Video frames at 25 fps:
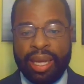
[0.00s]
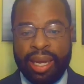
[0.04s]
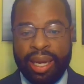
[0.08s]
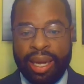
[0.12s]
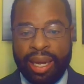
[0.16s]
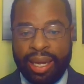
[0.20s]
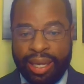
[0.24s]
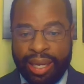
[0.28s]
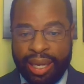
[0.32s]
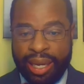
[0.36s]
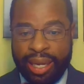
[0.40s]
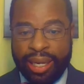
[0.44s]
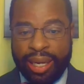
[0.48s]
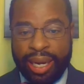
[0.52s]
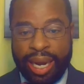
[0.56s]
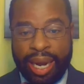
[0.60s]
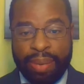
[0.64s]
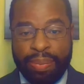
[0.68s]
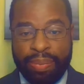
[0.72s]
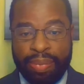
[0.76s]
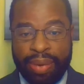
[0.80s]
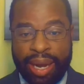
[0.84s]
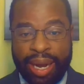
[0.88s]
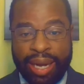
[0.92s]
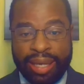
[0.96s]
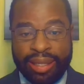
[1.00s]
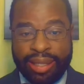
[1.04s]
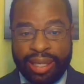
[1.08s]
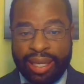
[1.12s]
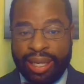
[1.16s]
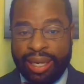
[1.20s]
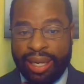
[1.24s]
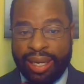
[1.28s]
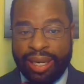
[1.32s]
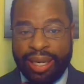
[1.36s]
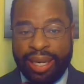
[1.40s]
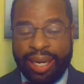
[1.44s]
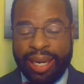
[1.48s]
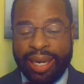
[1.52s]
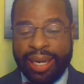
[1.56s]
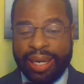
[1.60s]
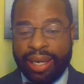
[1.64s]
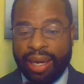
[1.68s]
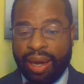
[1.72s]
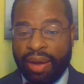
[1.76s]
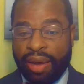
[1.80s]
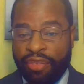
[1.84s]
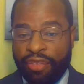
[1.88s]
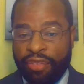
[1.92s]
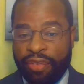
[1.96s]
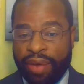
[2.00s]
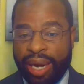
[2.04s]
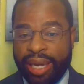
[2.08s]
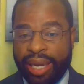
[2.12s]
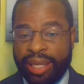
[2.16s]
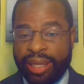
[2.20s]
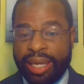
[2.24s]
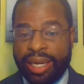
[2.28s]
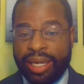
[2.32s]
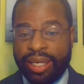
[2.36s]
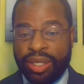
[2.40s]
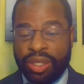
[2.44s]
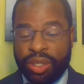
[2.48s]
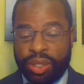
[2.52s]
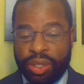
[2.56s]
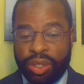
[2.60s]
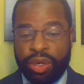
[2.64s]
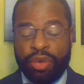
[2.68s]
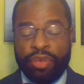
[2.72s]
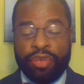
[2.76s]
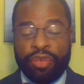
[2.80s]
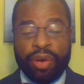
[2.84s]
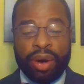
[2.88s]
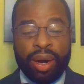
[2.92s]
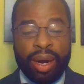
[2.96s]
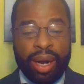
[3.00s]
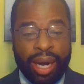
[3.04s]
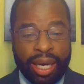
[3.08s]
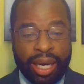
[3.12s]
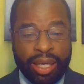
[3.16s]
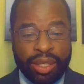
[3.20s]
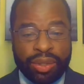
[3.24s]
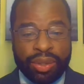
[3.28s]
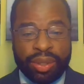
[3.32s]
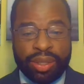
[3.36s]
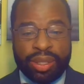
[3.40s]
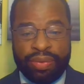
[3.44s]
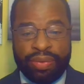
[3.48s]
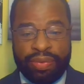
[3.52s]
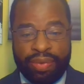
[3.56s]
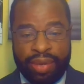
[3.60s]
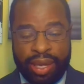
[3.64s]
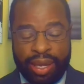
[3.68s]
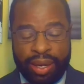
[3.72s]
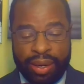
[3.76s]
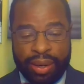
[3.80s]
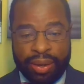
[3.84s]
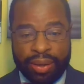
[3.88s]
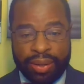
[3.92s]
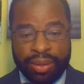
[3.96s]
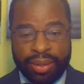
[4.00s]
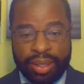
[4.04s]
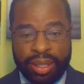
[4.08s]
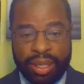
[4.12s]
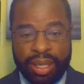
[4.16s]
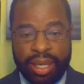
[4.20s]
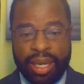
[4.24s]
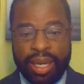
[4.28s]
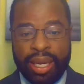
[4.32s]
Again, I say that again, a fight that ensued for hundreds of years